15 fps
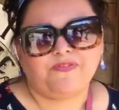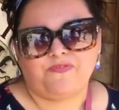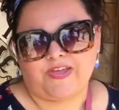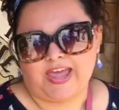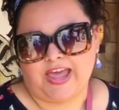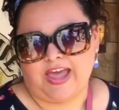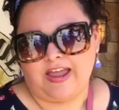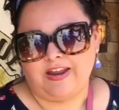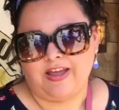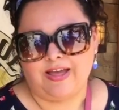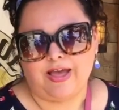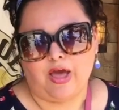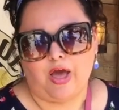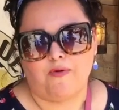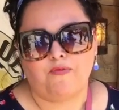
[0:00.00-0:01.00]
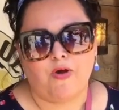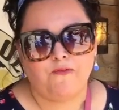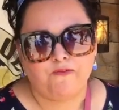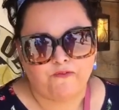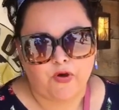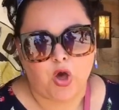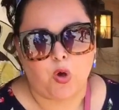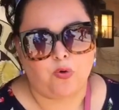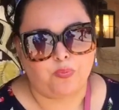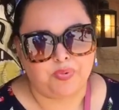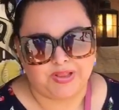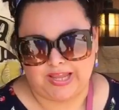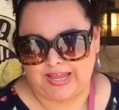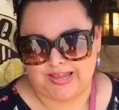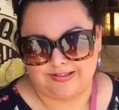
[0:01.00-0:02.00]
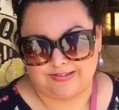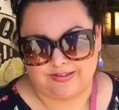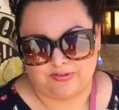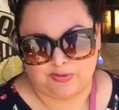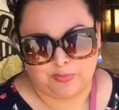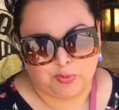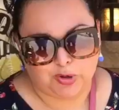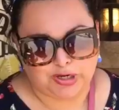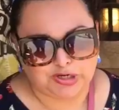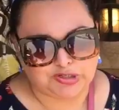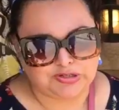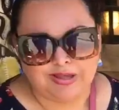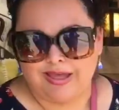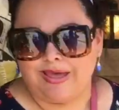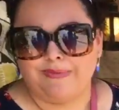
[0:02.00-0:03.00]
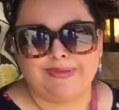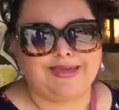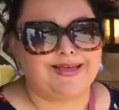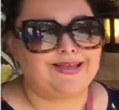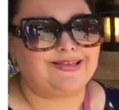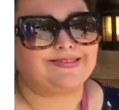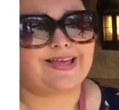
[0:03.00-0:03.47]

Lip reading: fan of faux plants on porch, because